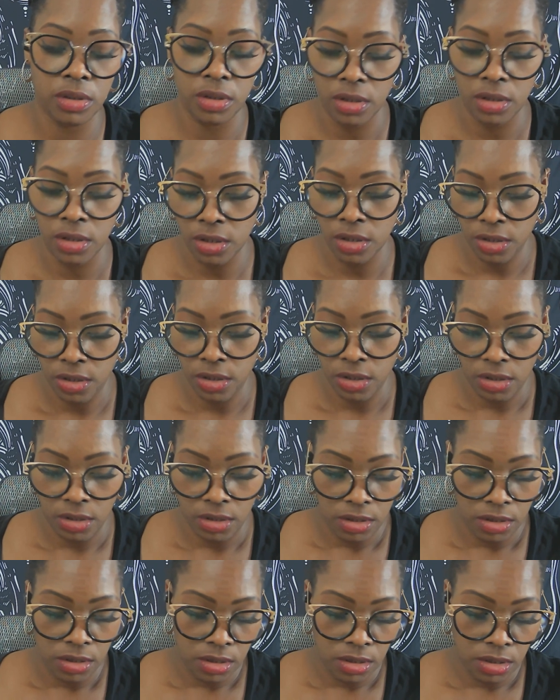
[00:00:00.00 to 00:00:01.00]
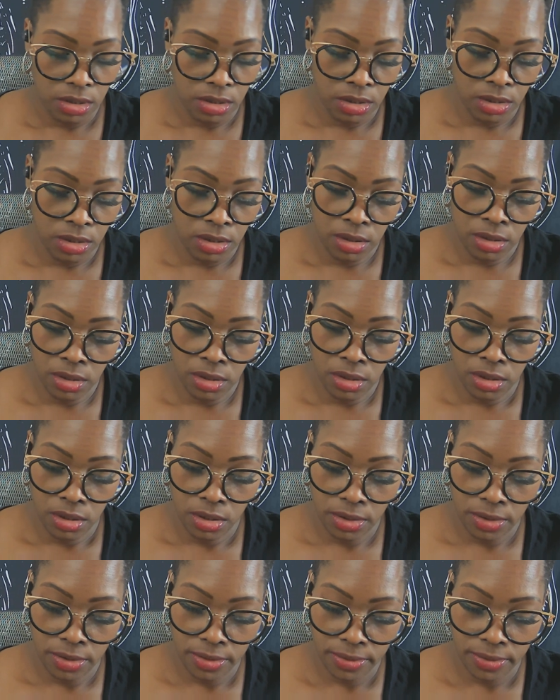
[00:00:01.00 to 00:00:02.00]

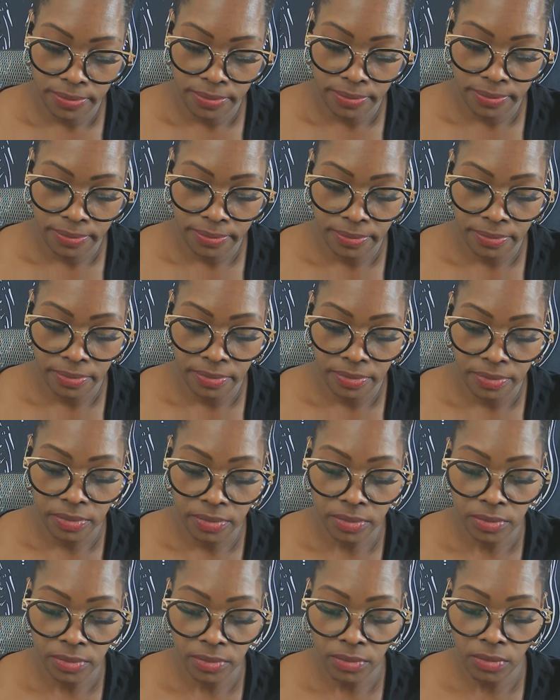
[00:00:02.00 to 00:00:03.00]
[no speech]